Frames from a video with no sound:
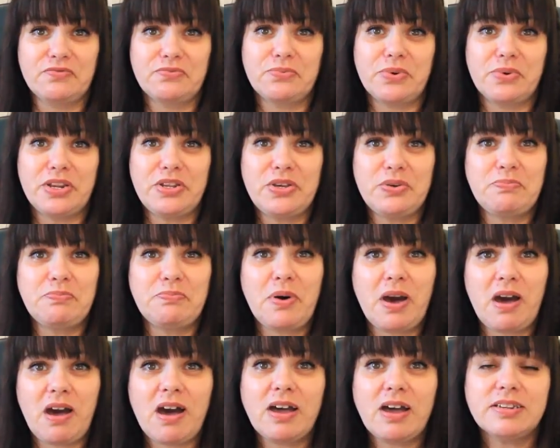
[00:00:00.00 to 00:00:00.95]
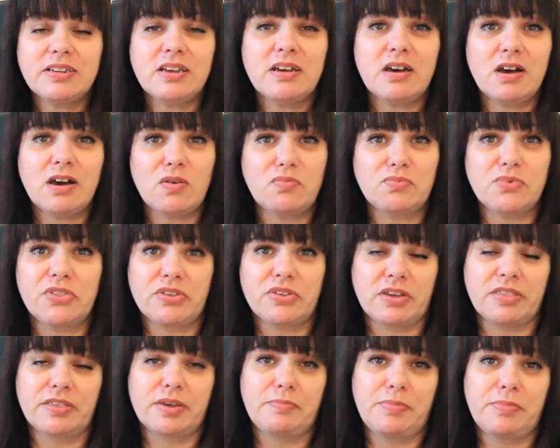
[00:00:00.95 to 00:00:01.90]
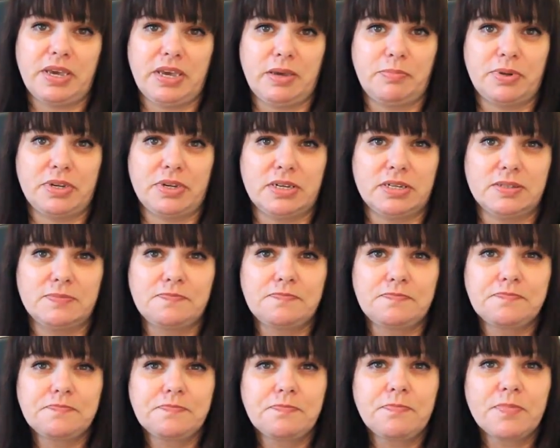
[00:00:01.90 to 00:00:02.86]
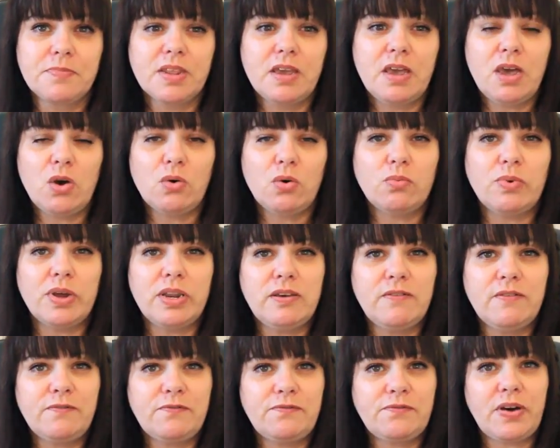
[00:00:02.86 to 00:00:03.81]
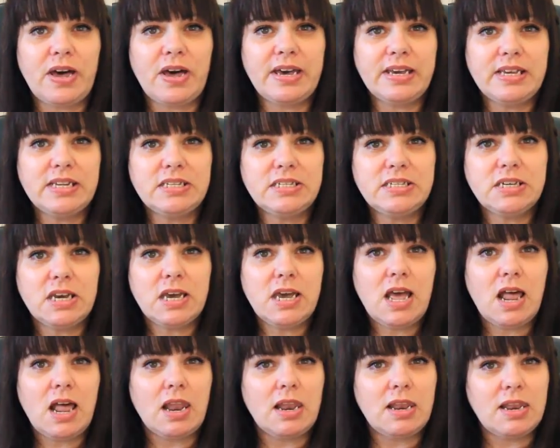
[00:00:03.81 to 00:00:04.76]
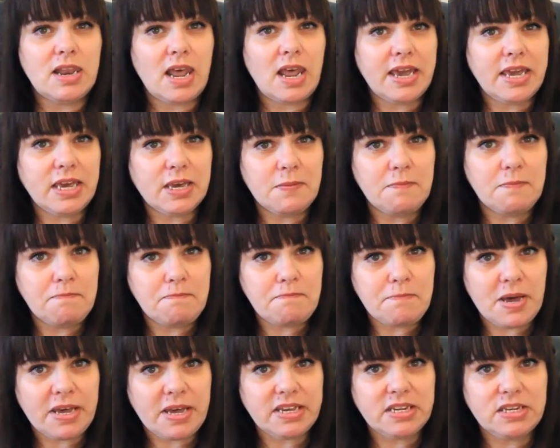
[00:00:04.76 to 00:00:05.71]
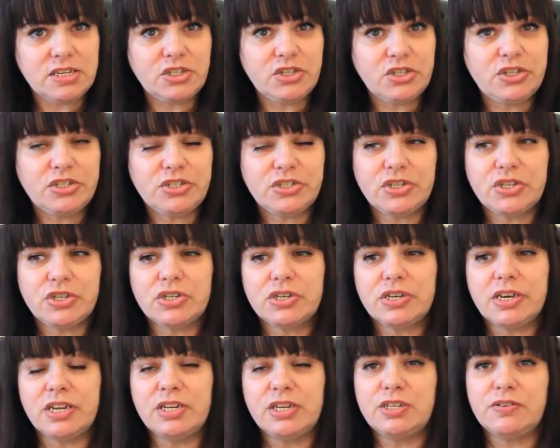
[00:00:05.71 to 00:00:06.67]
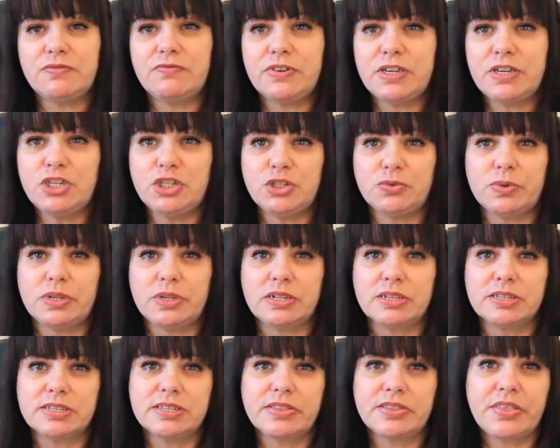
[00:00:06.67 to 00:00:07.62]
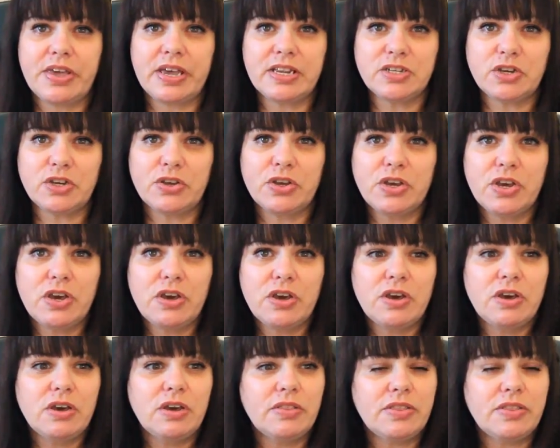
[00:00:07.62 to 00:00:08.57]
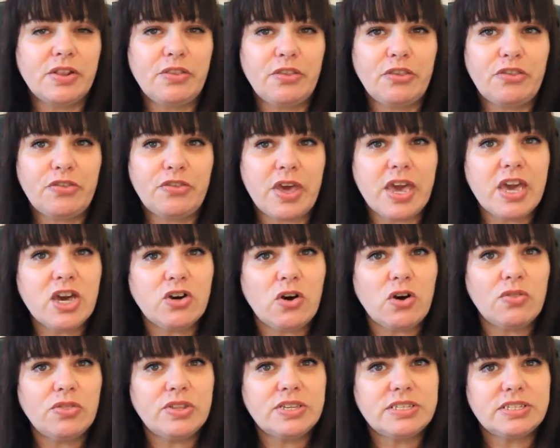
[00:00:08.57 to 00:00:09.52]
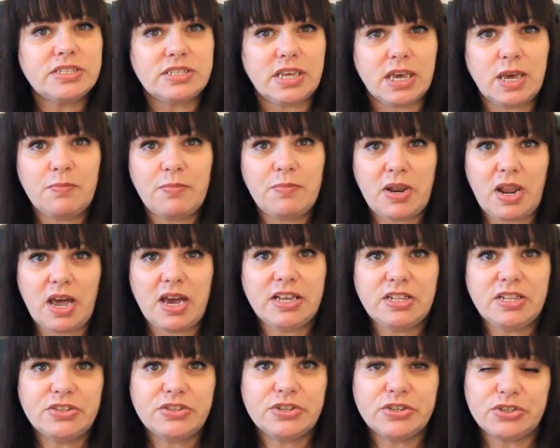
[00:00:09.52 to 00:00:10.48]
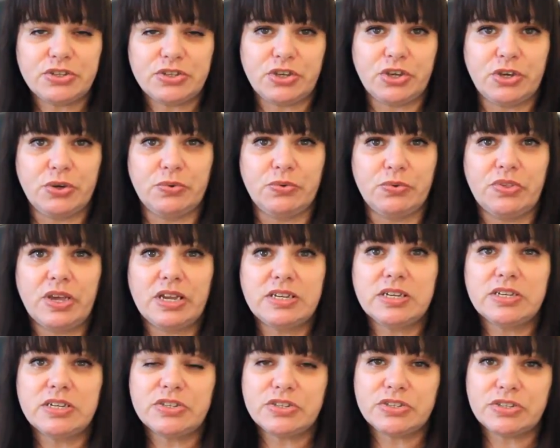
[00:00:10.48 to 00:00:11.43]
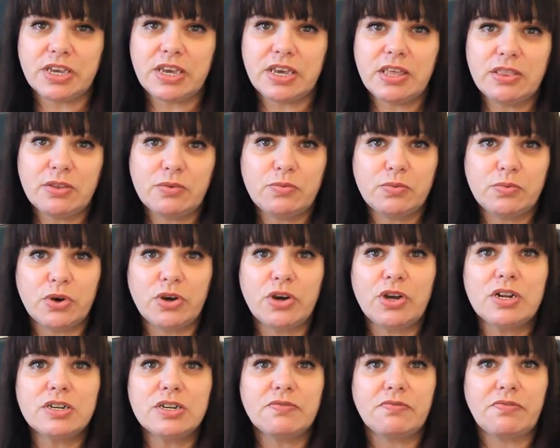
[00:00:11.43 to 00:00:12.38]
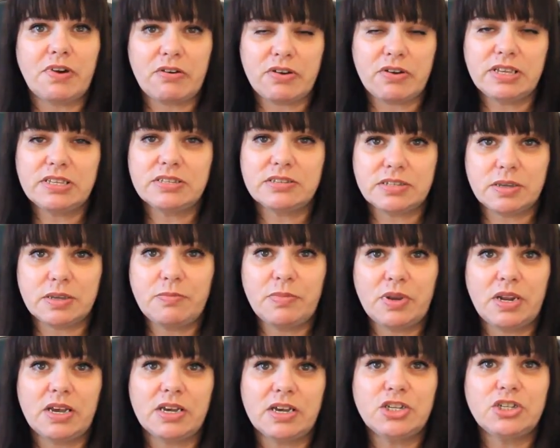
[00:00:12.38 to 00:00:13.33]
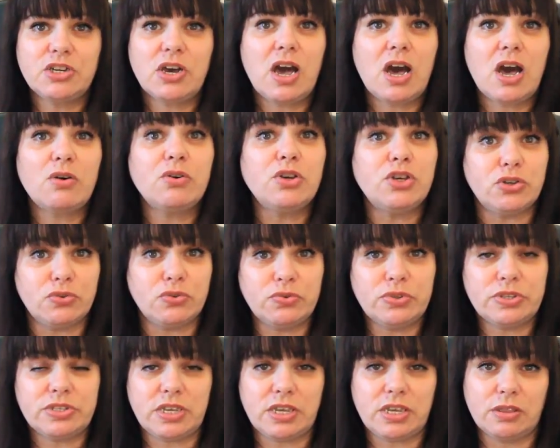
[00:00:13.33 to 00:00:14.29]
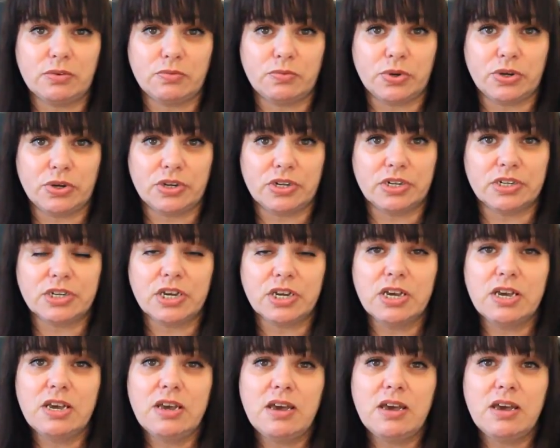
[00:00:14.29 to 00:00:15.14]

when you partner up with other people. When you find like-minded individuals that think on the same lines as you, that see the world very similar to how you see the world.